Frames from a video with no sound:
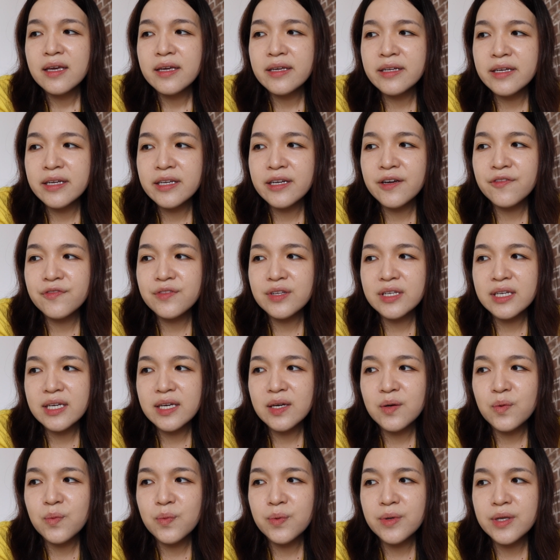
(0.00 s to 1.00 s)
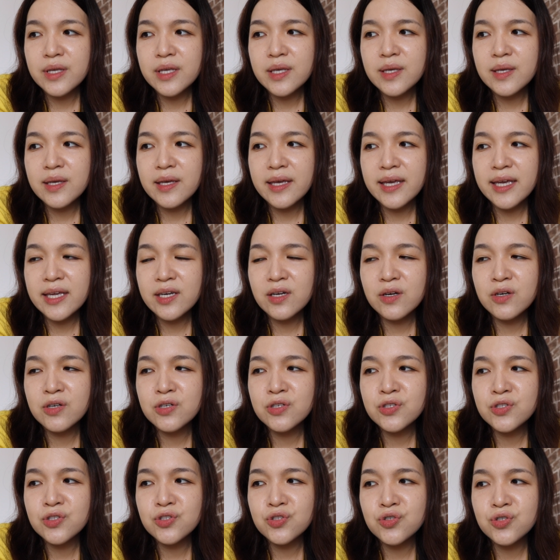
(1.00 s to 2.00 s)
And then after that we head
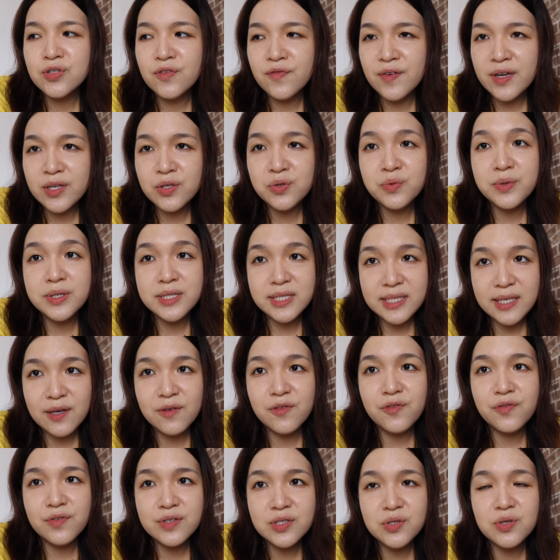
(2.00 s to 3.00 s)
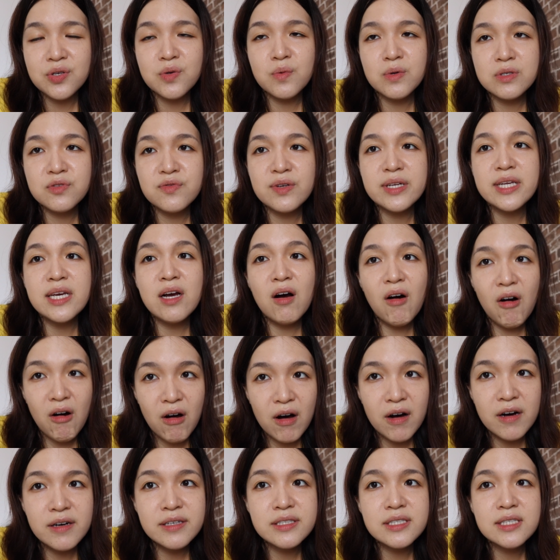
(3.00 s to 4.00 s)
on to the venue itself. So it was really
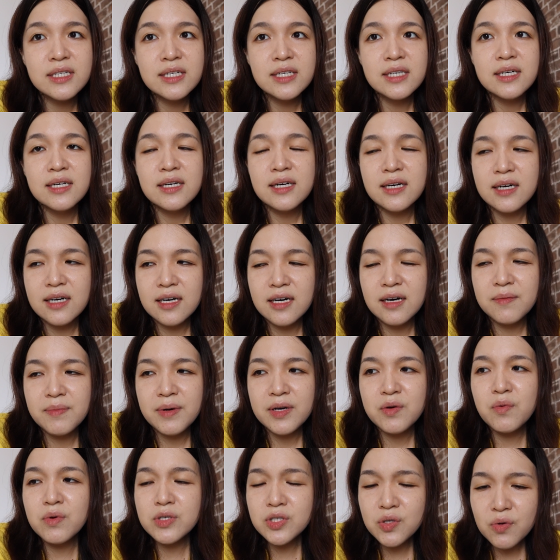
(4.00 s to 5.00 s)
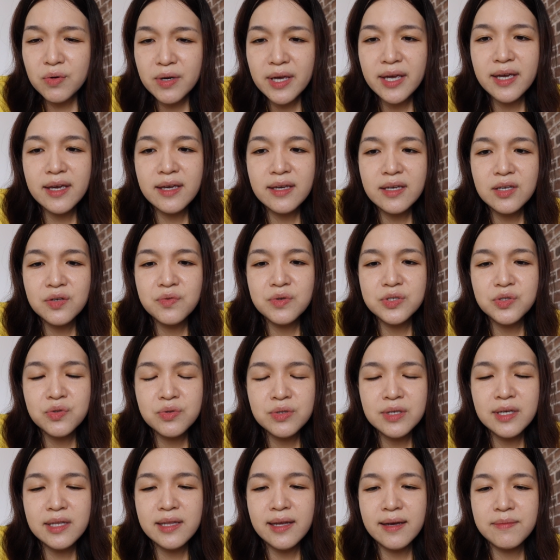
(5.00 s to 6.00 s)
hot, but it was okay. It was
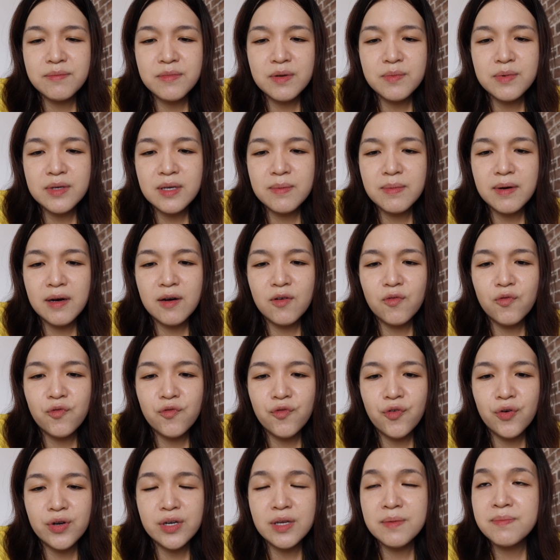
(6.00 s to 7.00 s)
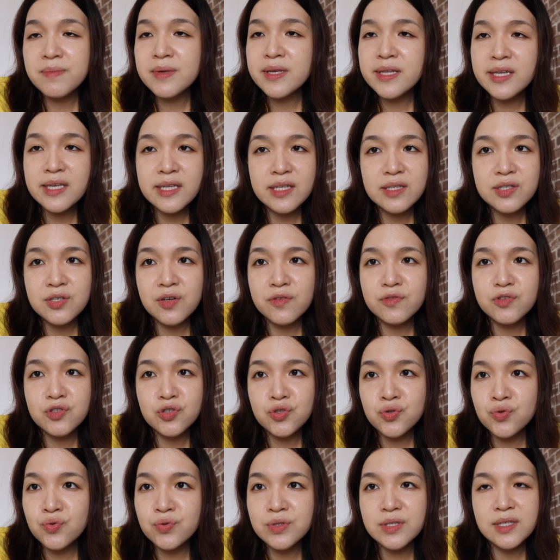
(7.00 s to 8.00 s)
only like maybe about 40 minutes of
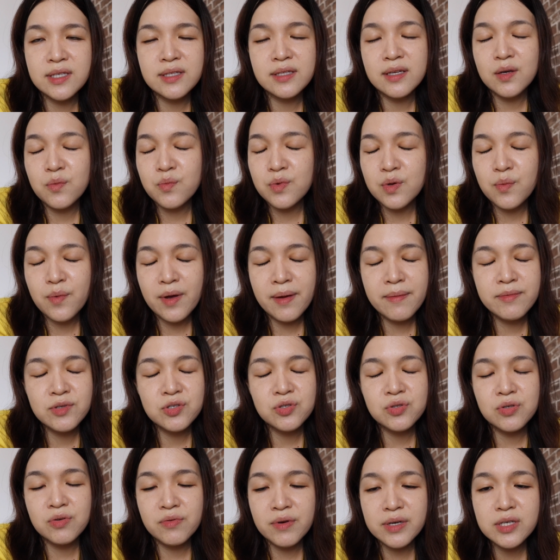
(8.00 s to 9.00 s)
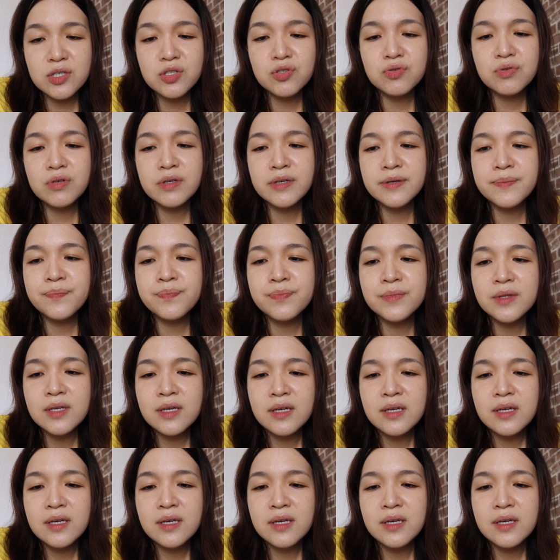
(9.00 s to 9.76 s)
shoot, and then we went to the restaurant.